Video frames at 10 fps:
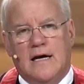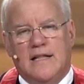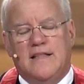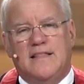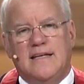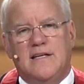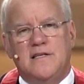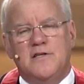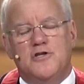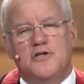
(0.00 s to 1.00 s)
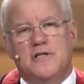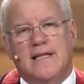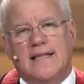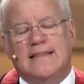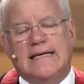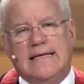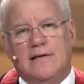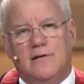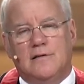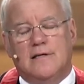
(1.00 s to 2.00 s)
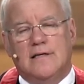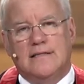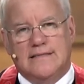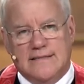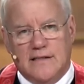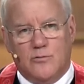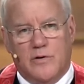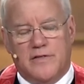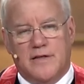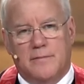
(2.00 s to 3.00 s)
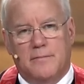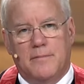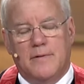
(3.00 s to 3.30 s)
that they didn't just let the guilt sit with them,